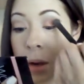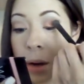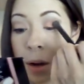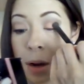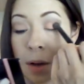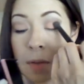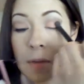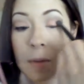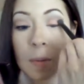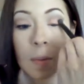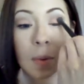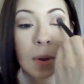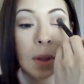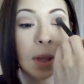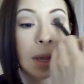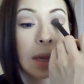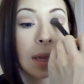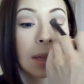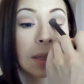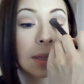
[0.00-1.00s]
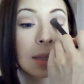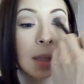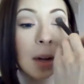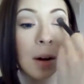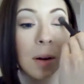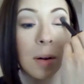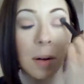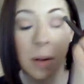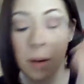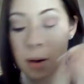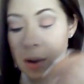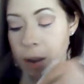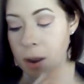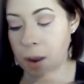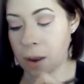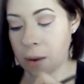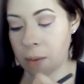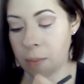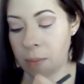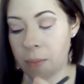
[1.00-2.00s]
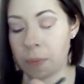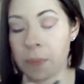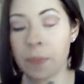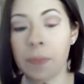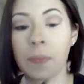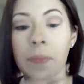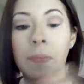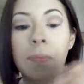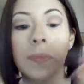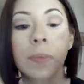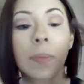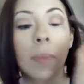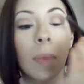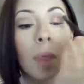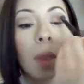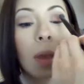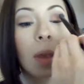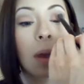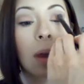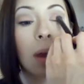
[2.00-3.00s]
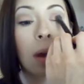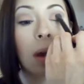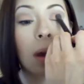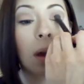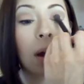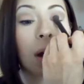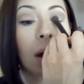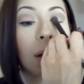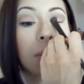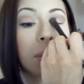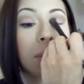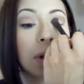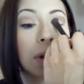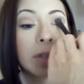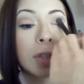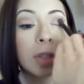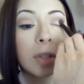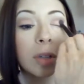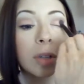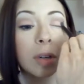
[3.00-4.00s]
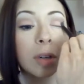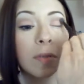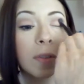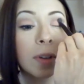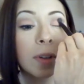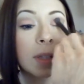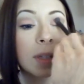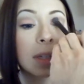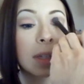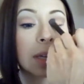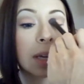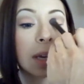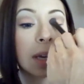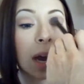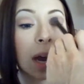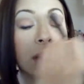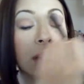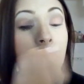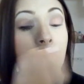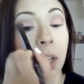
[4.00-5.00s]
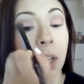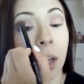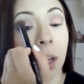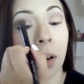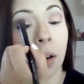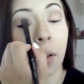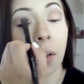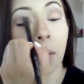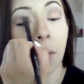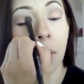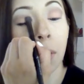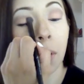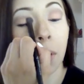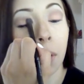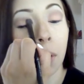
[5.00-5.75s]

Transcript: Never really gets there. Um, I'm not sure if it's the eyeshadow